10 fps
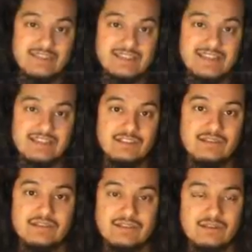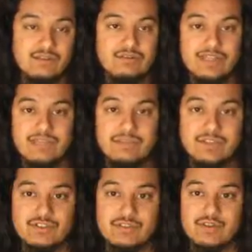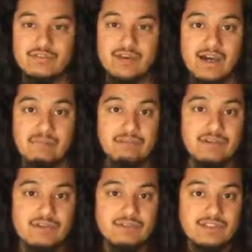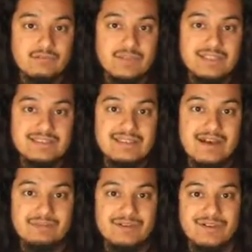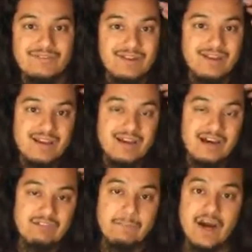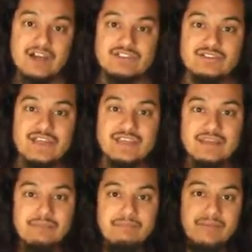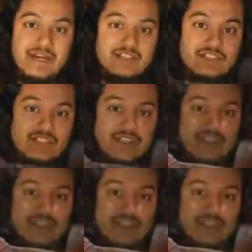of a second, you can take a picture of a hummingbird with his wings stopped, or of a boxer taking a punch,